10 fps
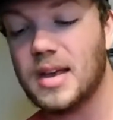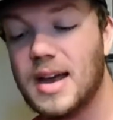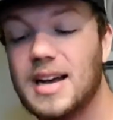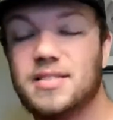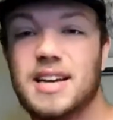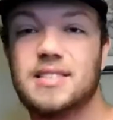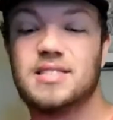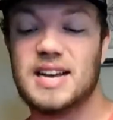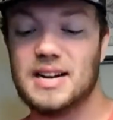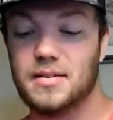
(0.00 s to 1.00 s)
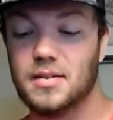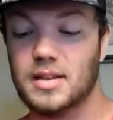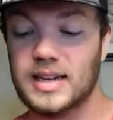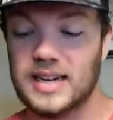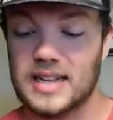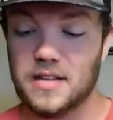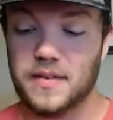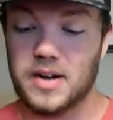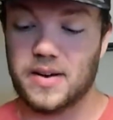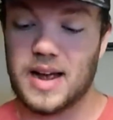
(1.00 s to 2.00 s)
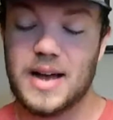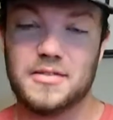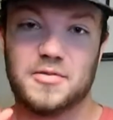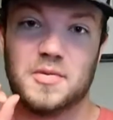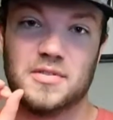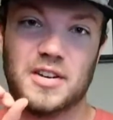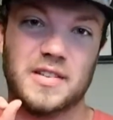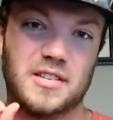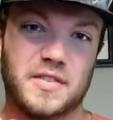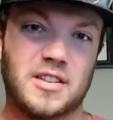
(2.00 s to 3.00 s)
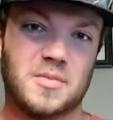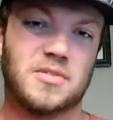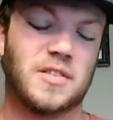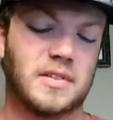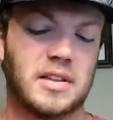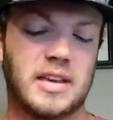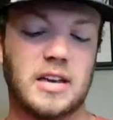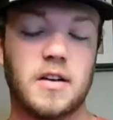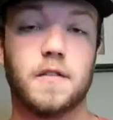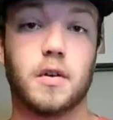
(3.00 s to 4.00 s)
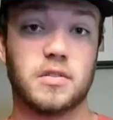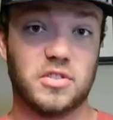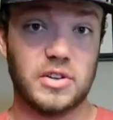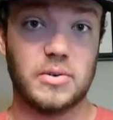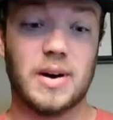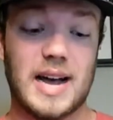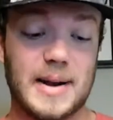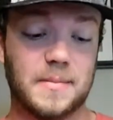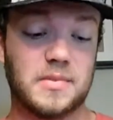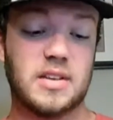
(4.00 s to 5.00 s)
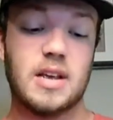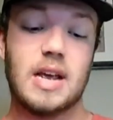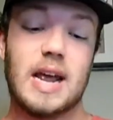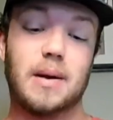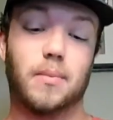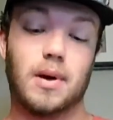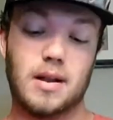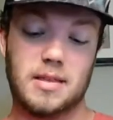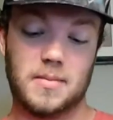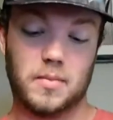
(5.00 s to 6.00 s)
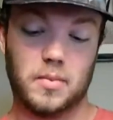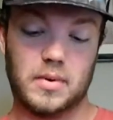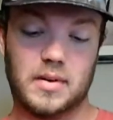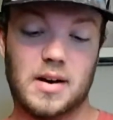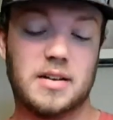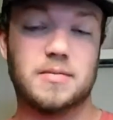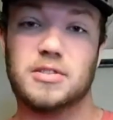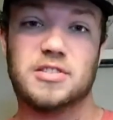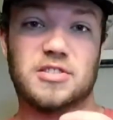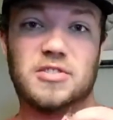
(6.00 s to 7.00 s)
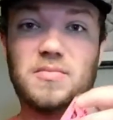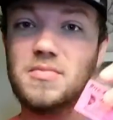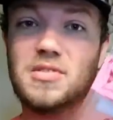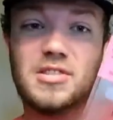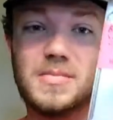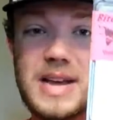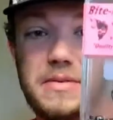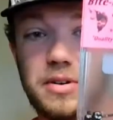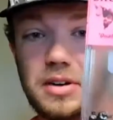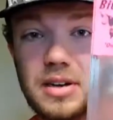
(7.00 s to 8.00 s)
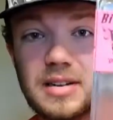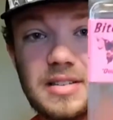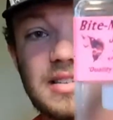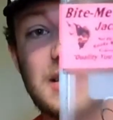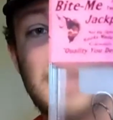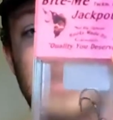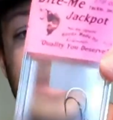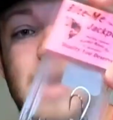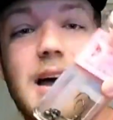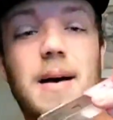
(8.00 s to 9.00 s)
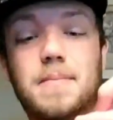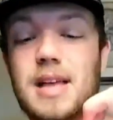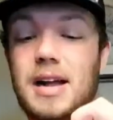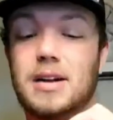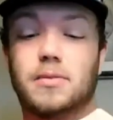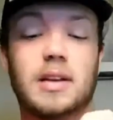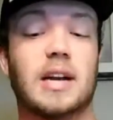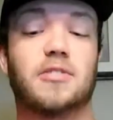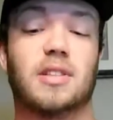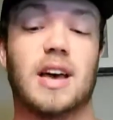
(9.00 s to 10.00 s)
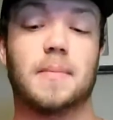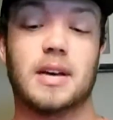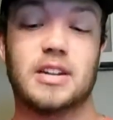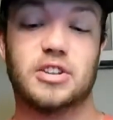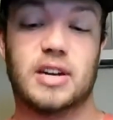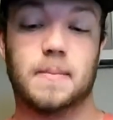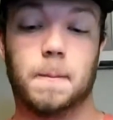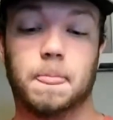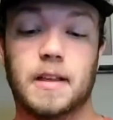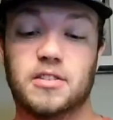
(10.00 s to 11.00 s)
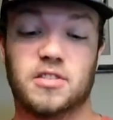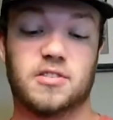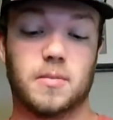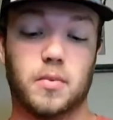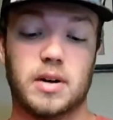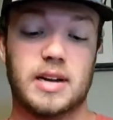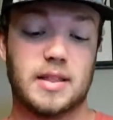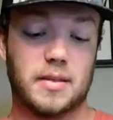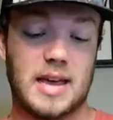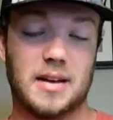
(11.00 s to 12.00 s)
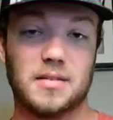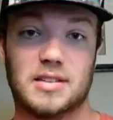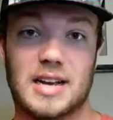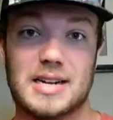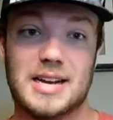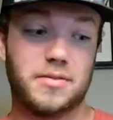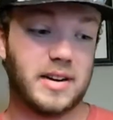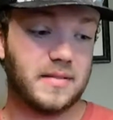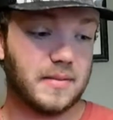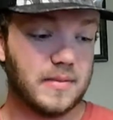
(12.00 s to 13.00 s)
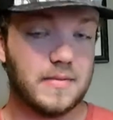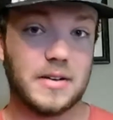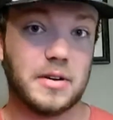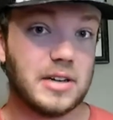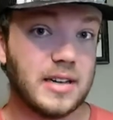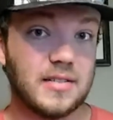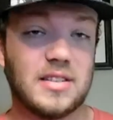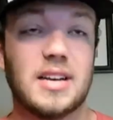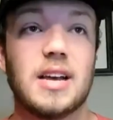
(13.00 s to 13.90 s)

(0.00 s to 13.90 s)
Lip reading: as I said early in the video, I was very specifically looking for two items, and one of them are just some Ned rig hooks. I'm not going to really get into that much. These are some 1/8 ounce Ned rig hooks.